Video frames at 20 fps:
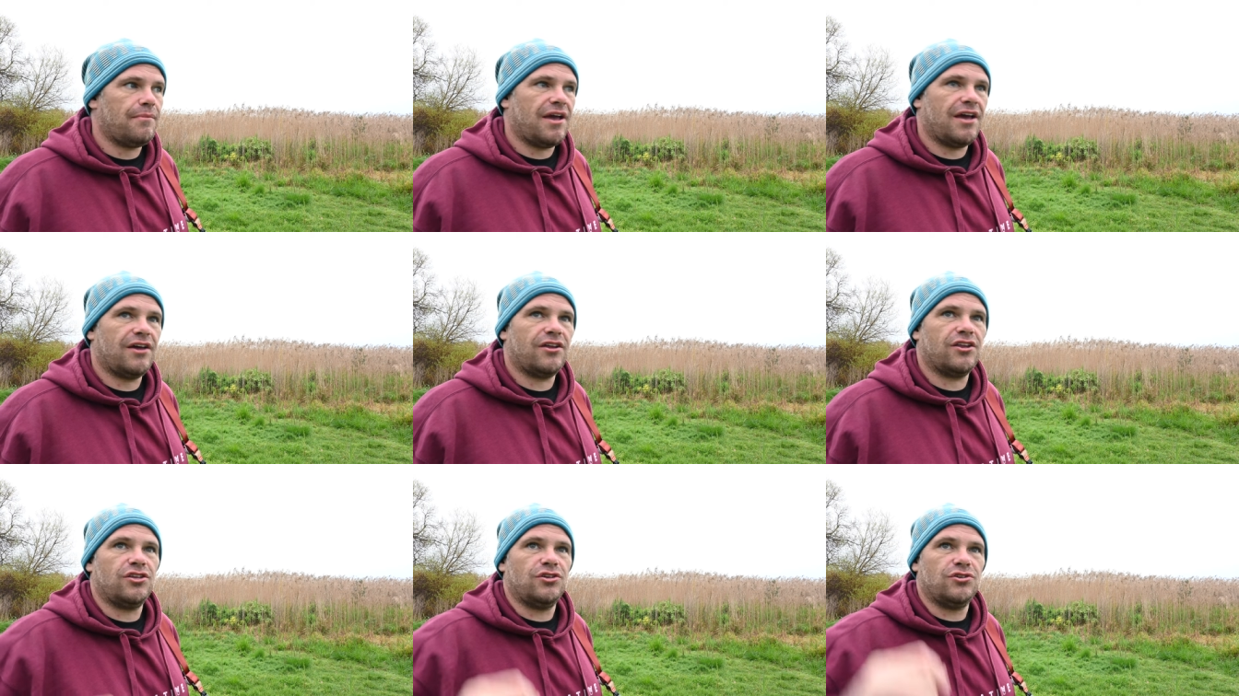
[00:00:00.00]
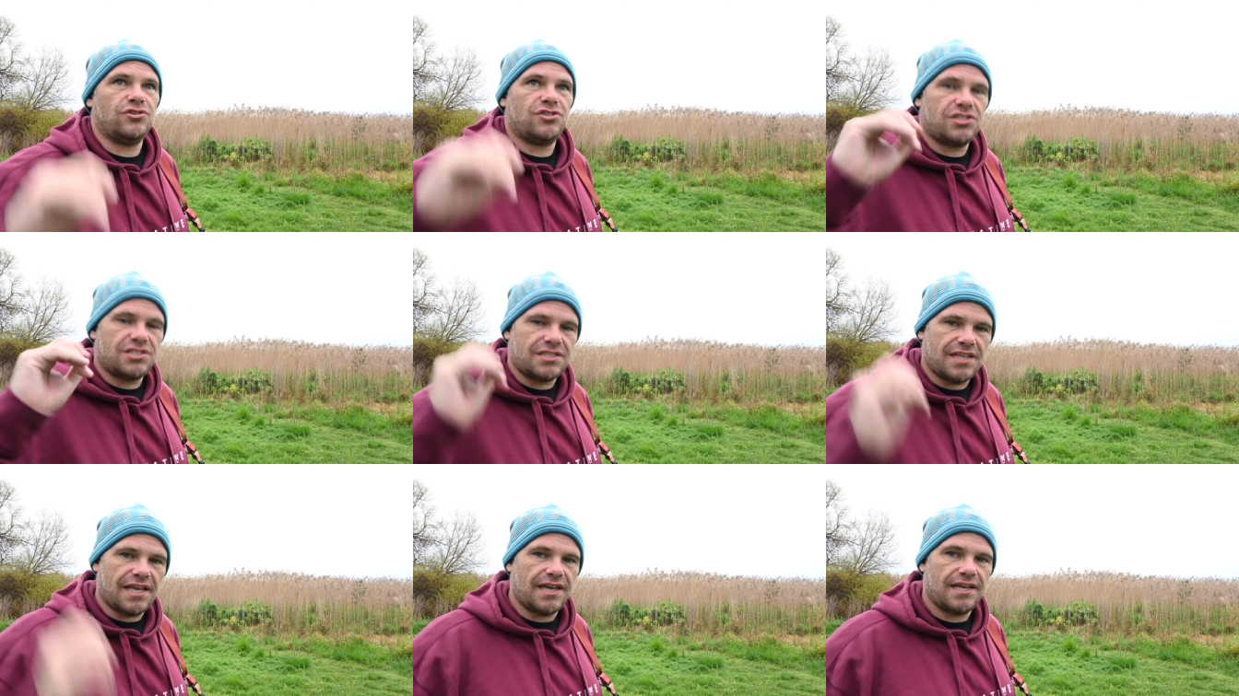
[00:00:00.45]
out and you
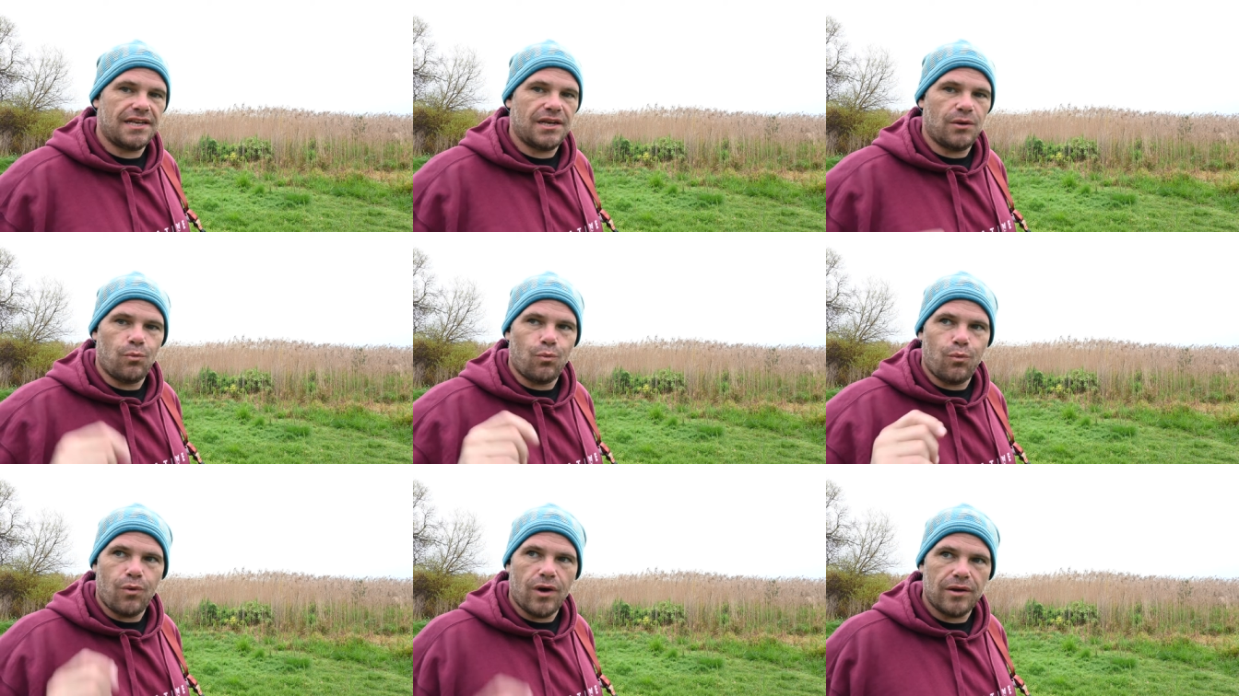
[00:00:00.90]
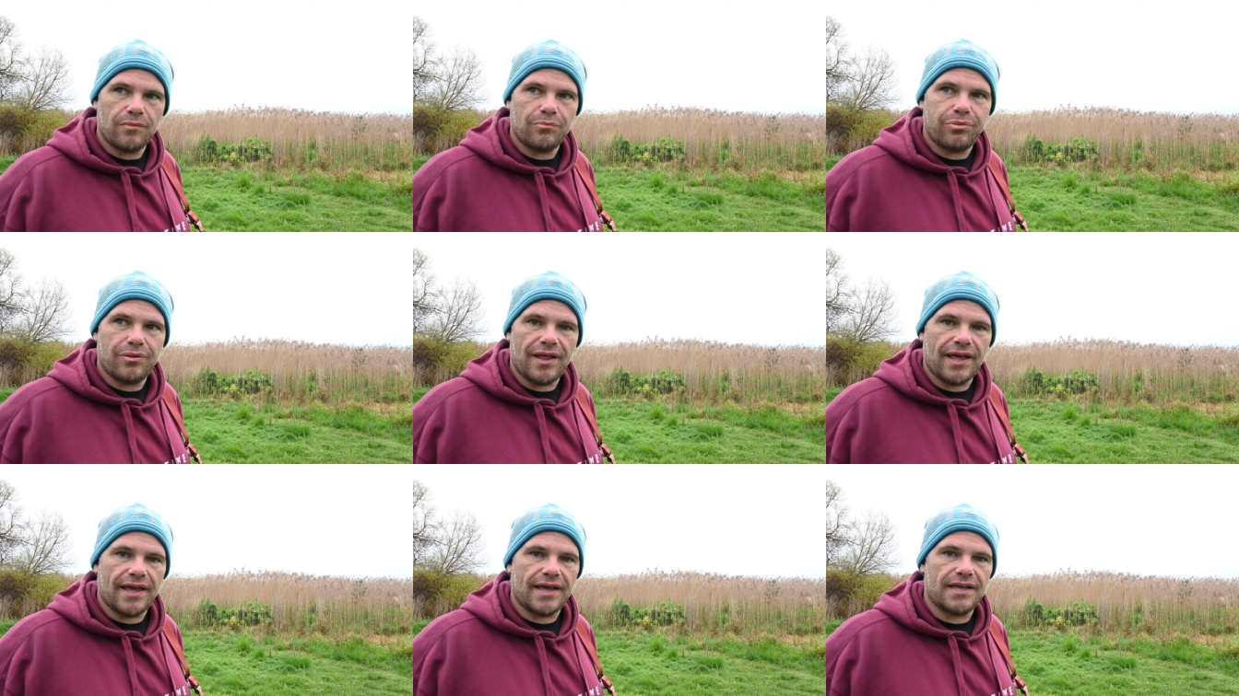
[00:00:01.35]
stand in one
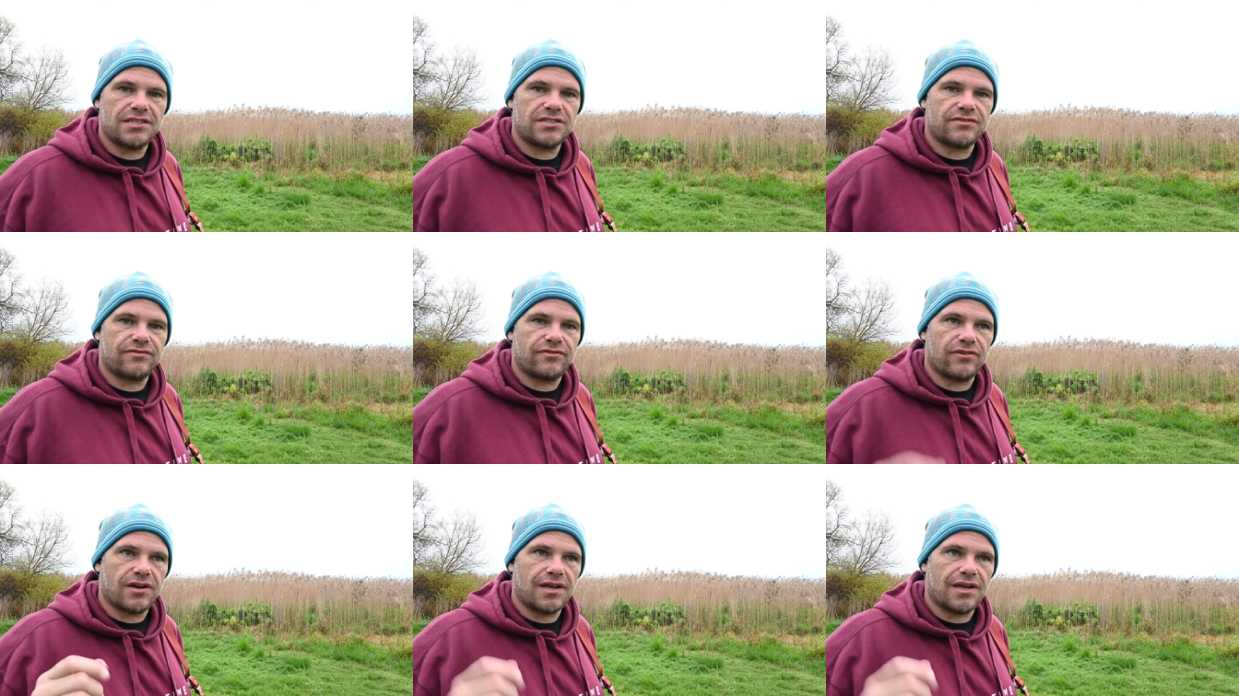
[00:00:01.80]
place for